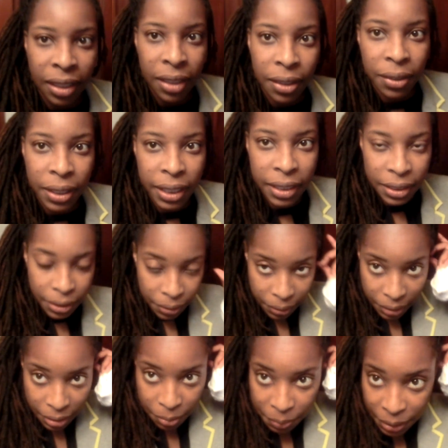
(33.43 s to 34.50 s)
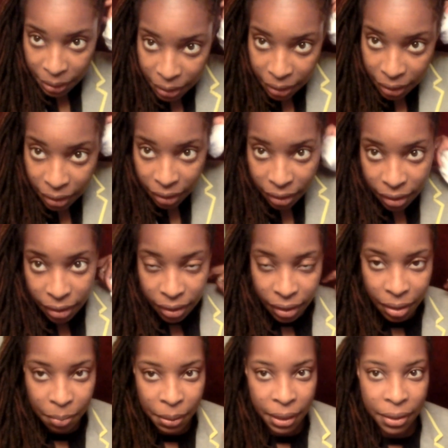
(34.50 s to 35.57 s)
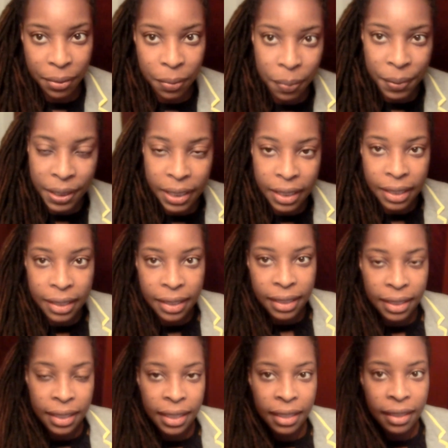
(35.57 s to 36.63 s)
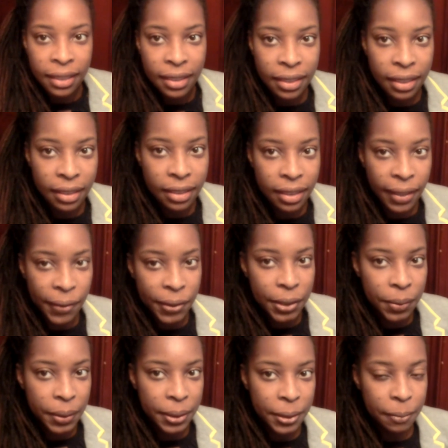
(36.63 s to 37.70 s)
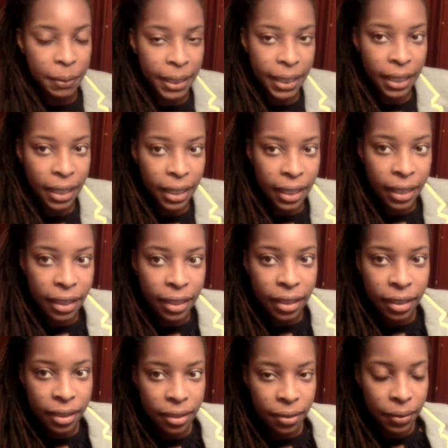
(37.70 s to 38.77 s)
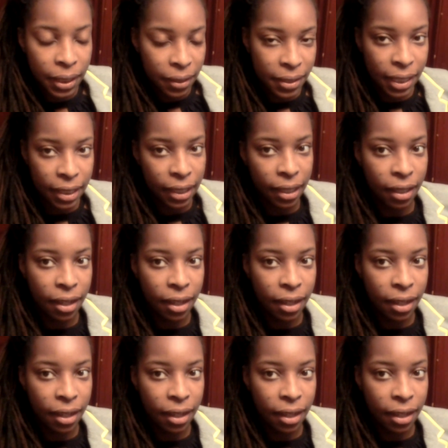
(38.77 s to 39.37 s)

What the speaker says: Okay, so it's been about a week since I retwisted my hair when I was at that